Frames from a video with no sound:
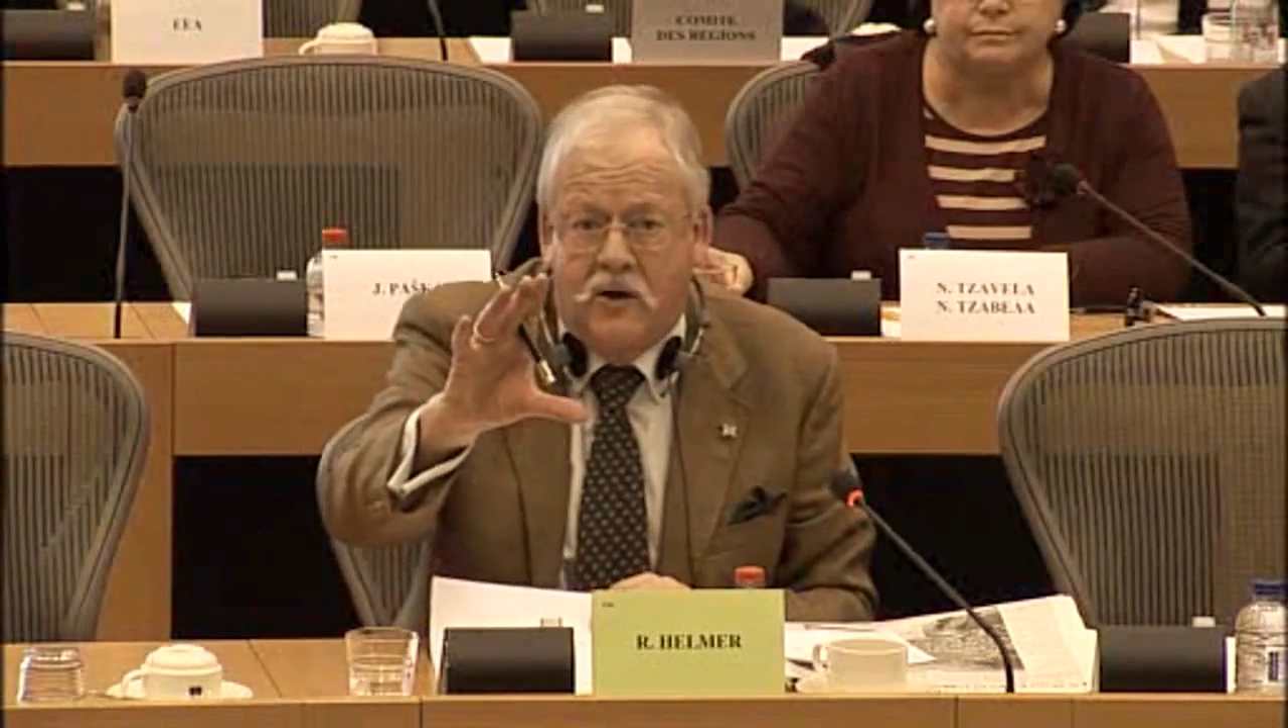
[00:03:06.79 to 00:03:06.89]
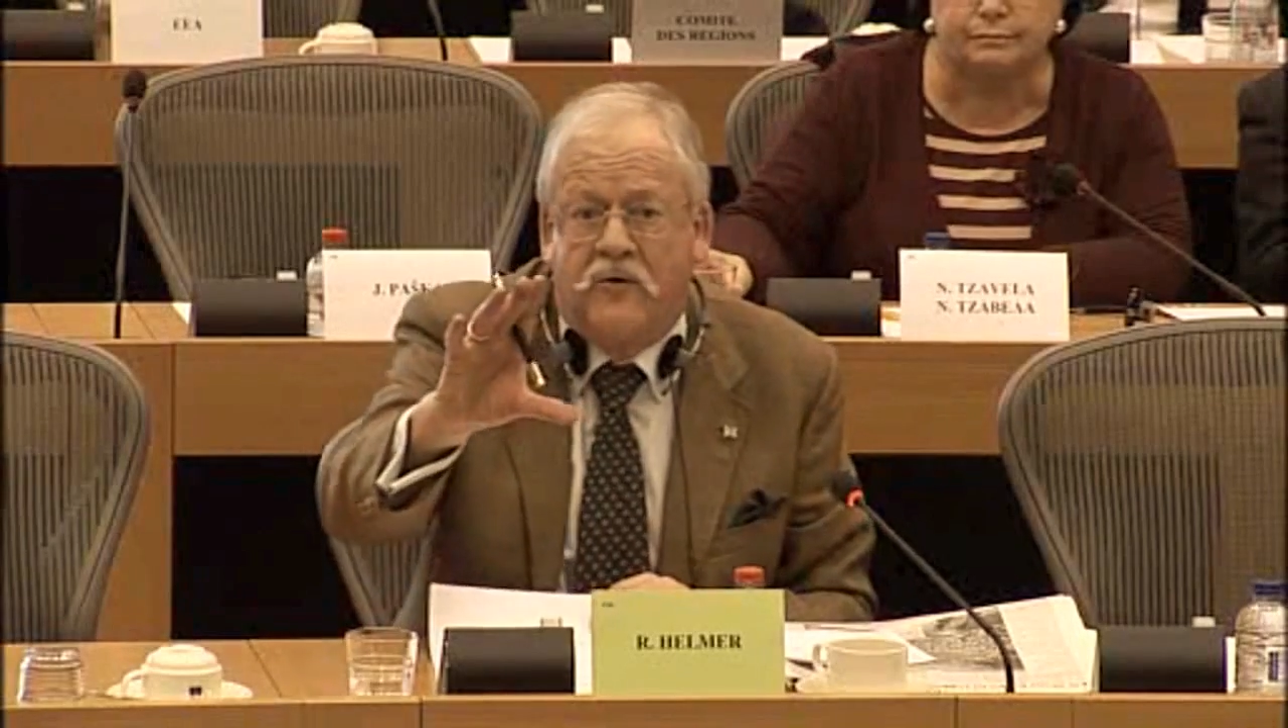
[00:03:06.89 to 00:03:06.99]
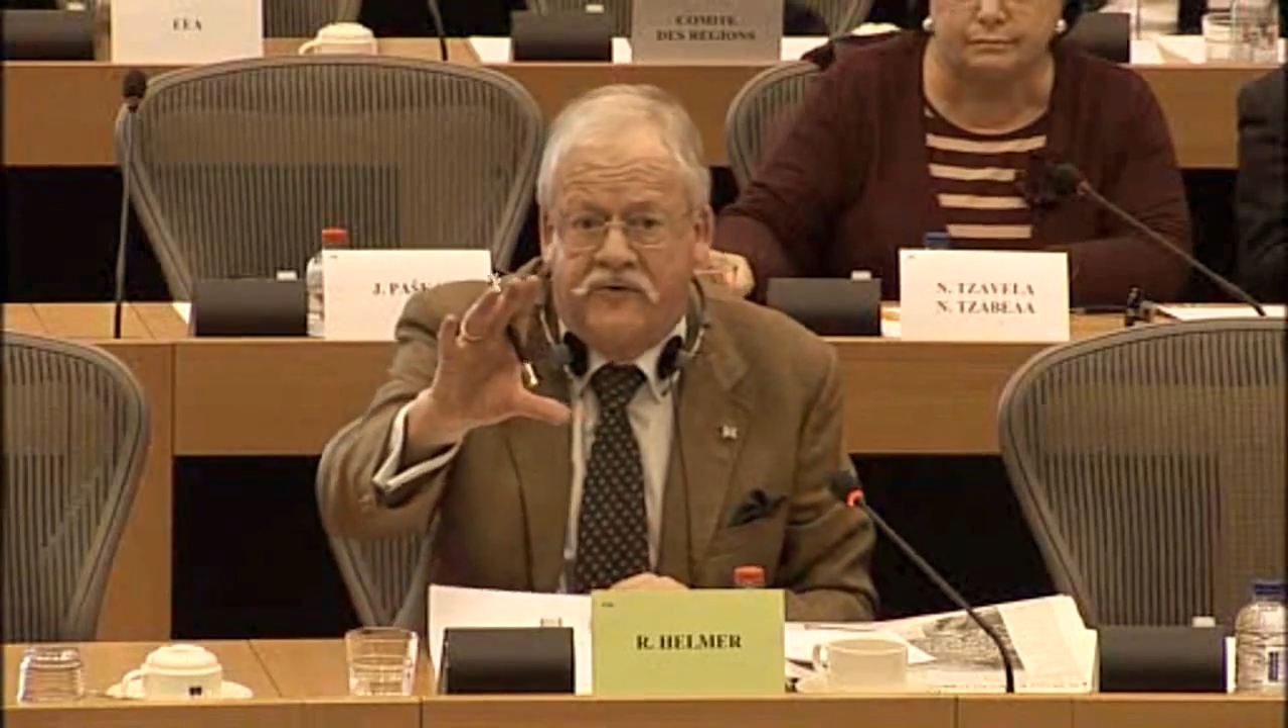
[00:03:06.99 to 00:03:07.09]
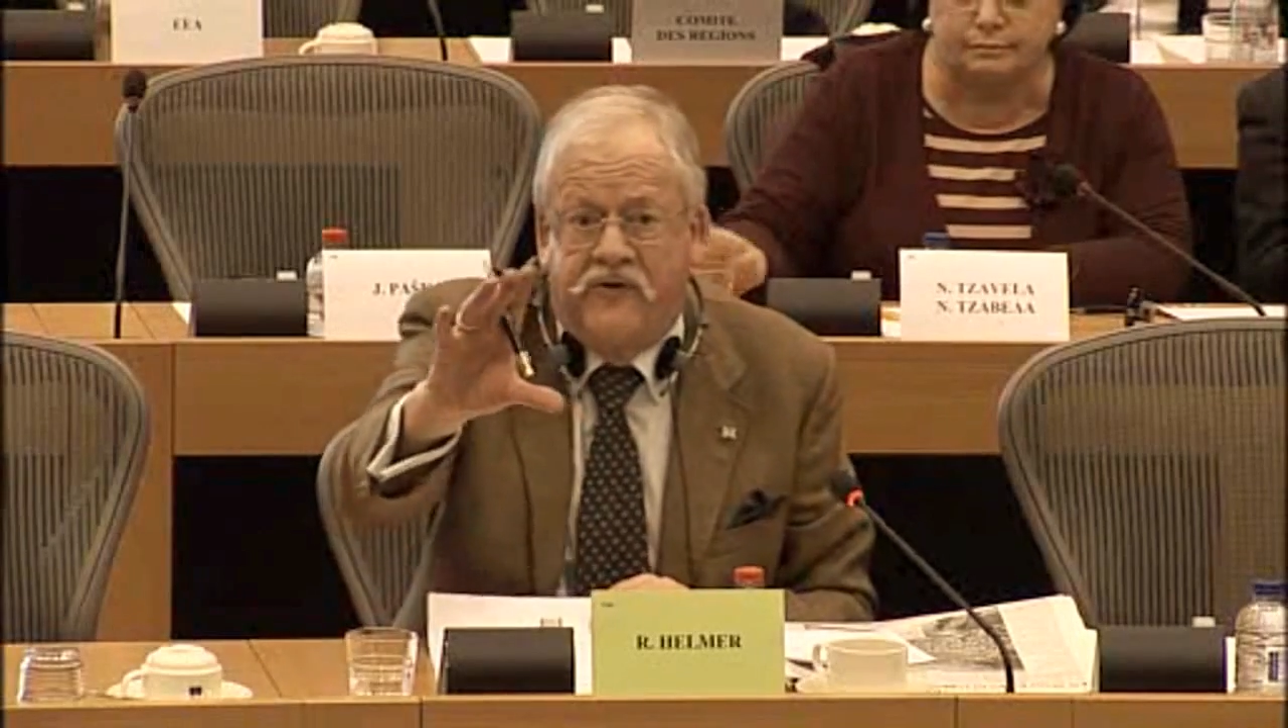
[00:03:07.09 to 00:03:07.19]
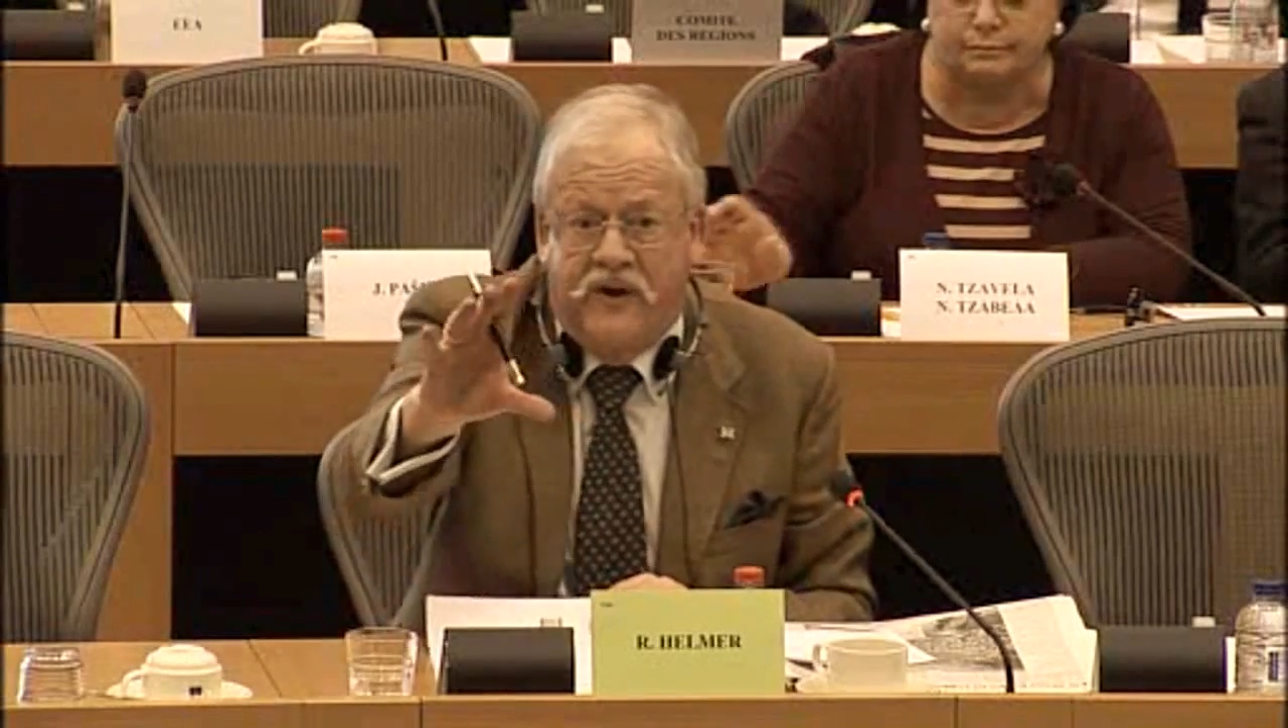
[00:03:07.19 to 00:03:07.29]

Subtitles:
Kostis,